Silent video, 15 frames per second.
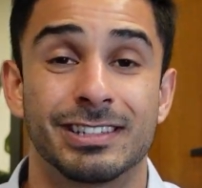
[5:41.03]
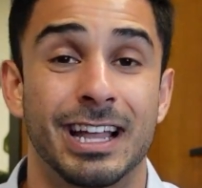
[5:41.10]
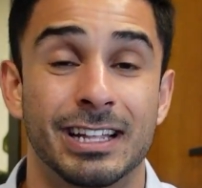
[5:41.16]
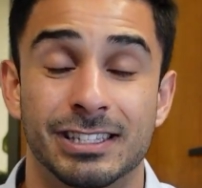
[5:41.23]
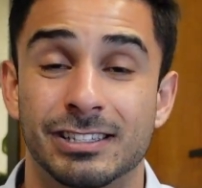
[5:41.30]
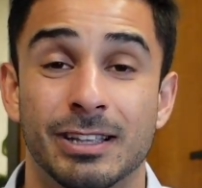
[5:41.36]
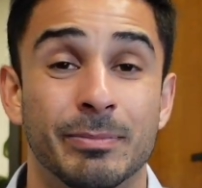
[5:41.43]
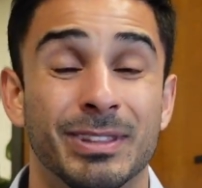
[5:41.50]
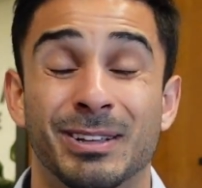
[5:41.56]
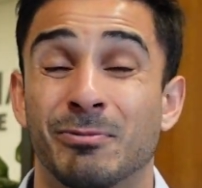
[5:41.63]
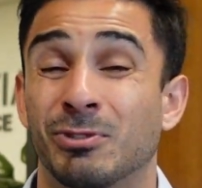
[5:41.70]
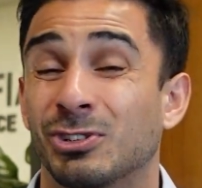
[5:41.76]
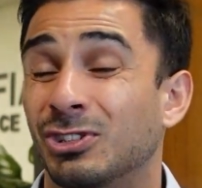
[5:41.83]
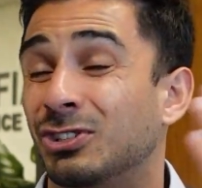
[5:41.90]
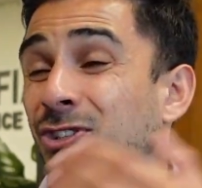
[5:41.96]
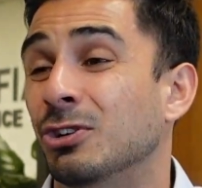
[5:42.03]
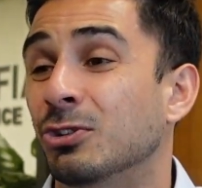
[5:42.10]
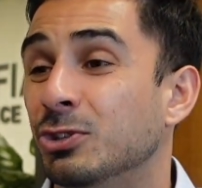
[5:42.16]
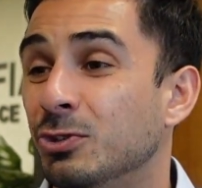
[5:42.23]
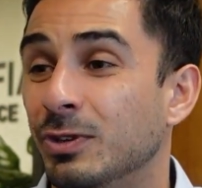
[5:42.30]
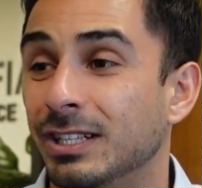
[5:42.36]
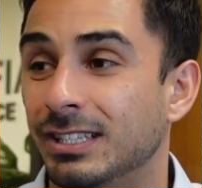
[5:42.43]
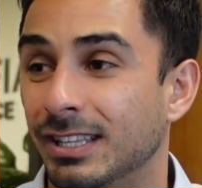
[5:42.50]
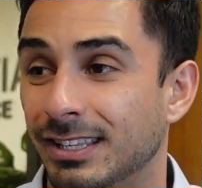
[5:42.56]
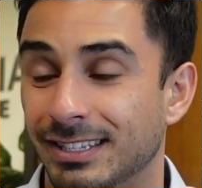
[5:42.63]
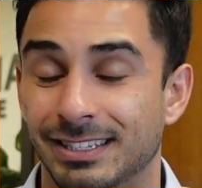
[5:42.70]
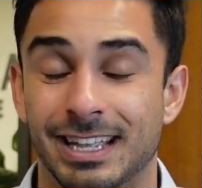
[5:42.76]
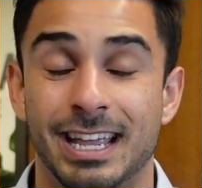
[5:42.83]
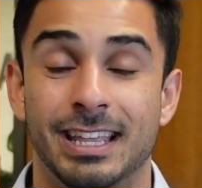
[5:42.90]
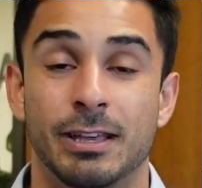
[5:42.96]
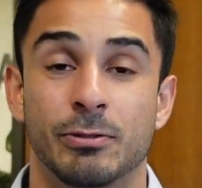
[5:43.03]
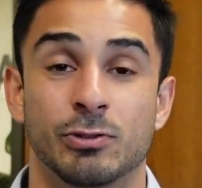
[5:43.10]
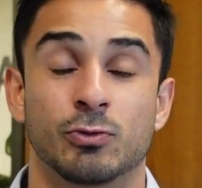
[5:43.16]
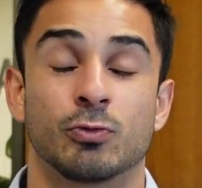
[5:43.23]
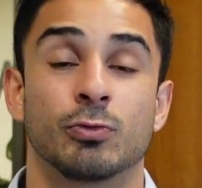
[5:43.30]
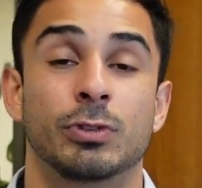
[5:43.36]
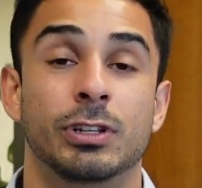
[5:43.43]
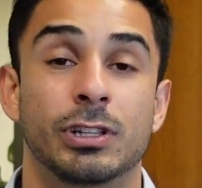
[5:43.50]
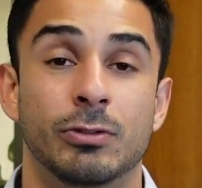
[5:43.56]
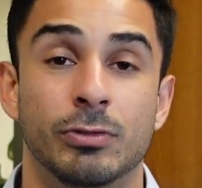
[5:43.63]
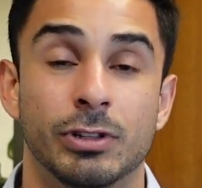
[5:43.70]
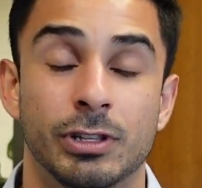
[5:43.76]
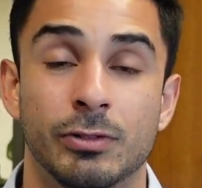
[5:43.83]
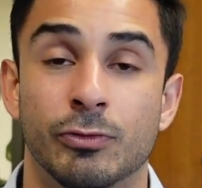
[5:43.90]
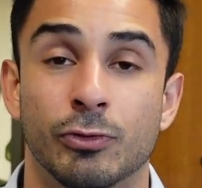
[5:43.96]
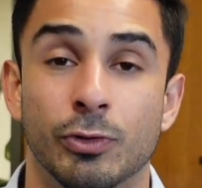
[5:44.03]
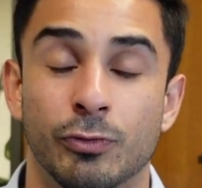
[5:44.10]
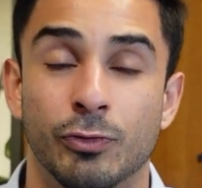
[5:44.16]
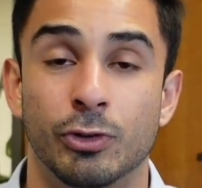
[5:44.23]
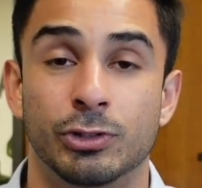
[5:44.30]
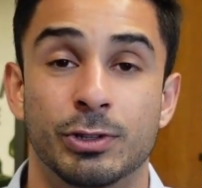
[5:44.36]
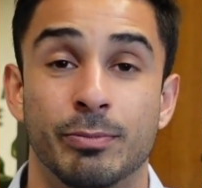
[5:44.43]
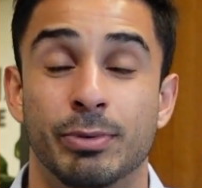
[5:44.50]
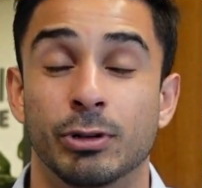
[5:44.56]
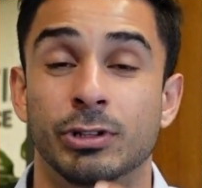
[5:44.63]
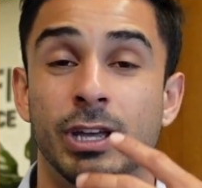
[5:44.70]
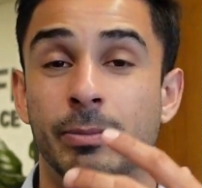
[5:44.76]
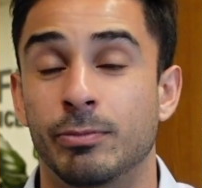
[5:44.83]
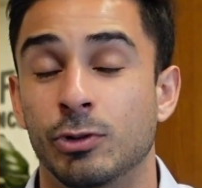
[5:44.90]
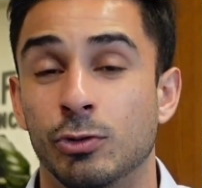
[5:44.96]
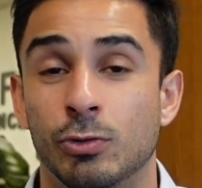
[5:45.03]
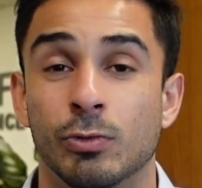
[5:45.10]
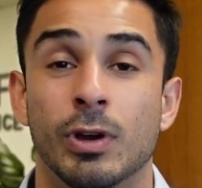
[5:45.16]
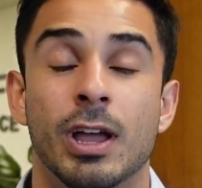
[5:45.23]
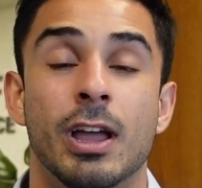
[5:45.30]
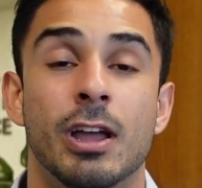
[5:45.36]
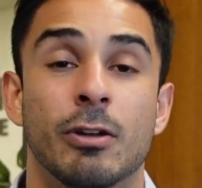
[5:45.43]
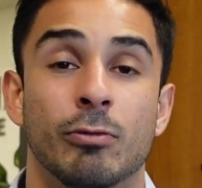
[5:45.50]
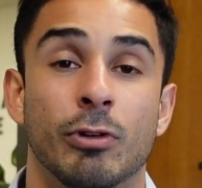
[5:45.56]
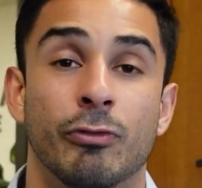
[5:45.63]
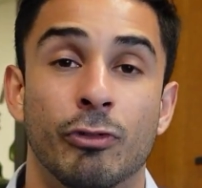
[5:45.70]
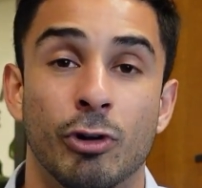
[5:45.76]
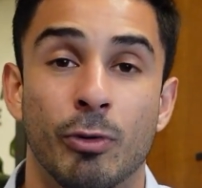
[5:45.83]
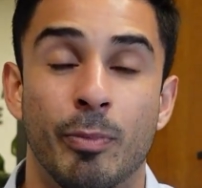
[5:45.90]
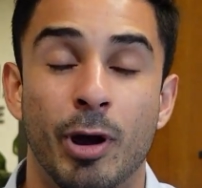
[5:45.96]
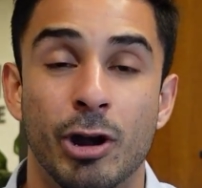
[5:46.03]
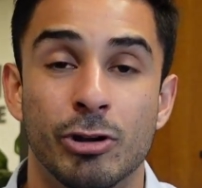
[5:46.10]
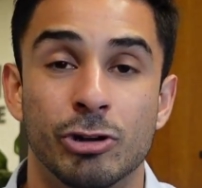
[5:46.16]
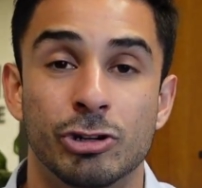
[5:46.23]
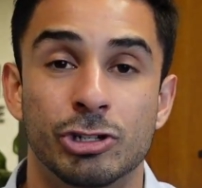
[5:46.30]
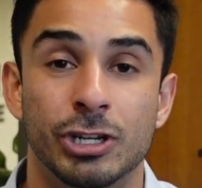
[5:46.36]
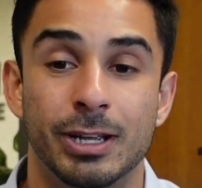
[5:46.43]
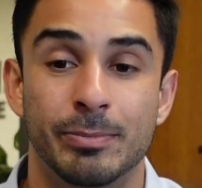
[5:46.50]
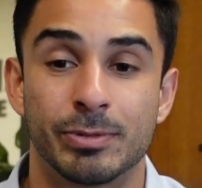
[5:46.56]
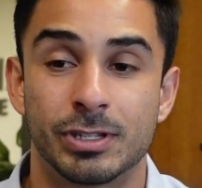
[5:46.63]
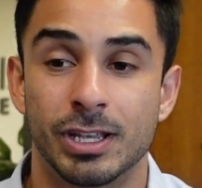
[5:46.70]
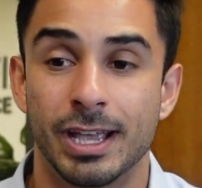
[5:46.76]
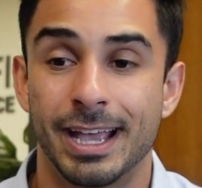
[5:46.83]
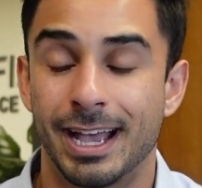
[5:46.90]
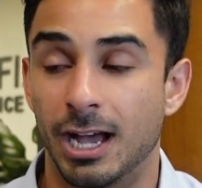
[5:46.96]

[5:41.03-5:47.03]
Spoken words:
That's something we're still doing to this day that was really, really fruitful to build up new referral partnerships,